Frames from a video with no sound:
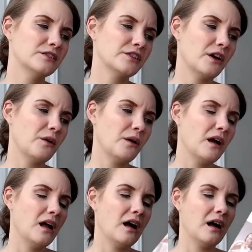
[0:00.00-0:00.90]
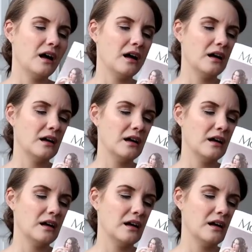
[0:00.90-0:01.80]
So uh,
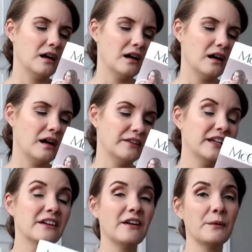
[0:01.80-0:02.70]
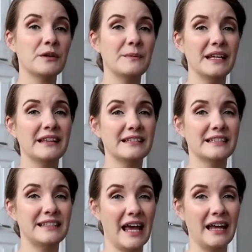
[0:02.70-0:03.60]
I think if I were to make this
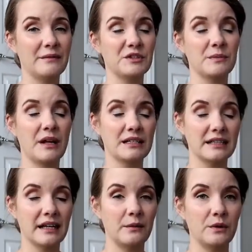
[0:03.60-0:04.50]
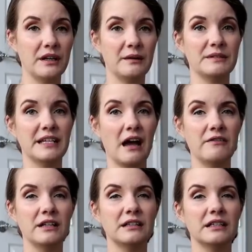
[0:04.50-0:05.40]
again, which I'm not saying I would, I would
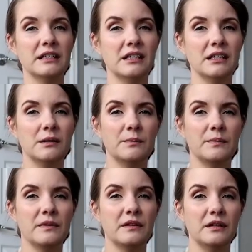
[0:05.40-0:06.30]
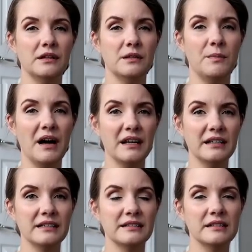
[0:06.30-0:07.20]
definitely keep the the
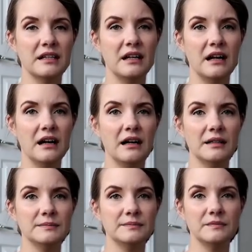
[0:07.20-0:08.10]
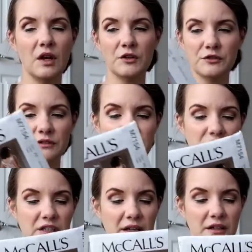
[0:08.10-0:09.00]
bodice um,
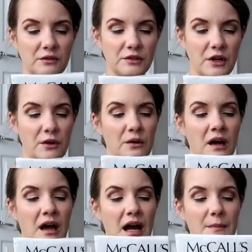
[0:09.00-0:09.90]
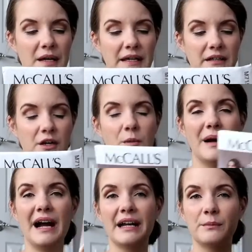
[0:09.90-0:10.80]
alteration. I don't know, I might go
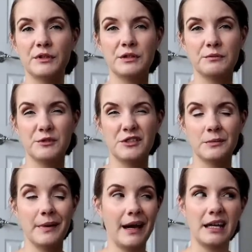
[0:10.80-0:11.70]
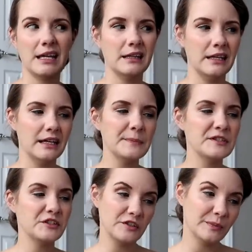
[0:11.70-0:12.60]
back and put the ruching back in the
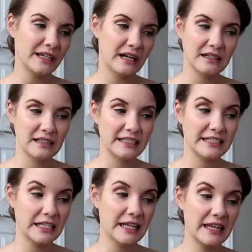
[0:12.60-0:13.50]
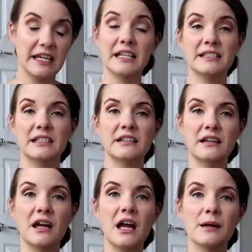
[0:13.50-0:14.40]
hips just because I didn't think I did a